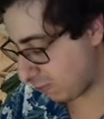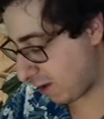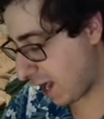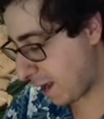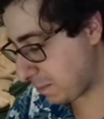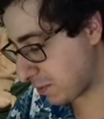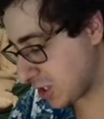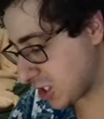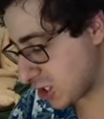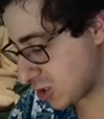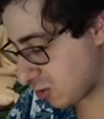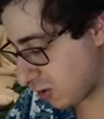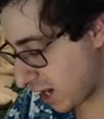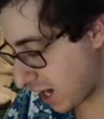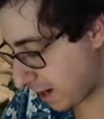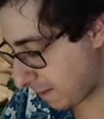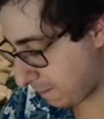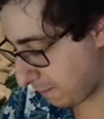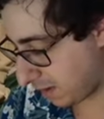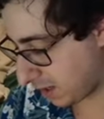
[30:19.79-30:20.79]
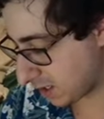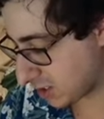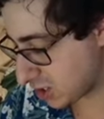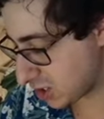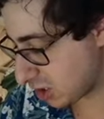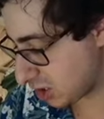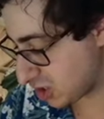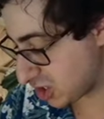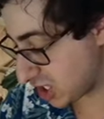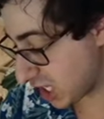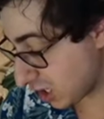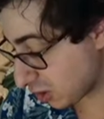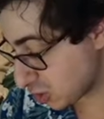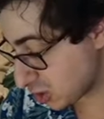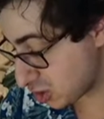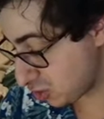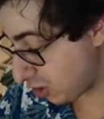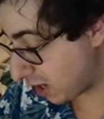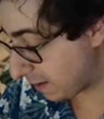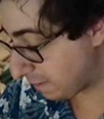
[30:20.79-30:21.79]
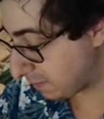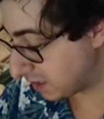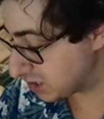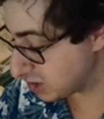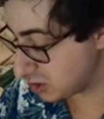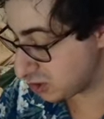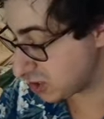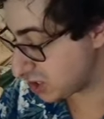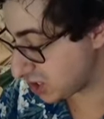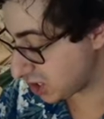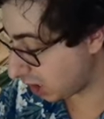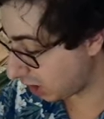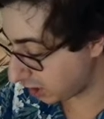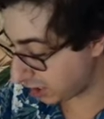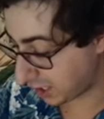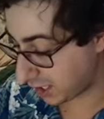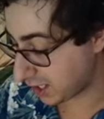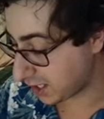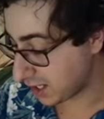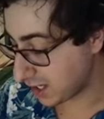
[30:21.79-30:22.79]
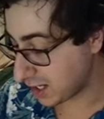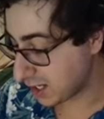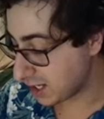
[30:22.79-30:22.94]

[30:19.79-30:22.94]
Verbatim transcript: Rapid strike mustard, single strike mustard, sorry.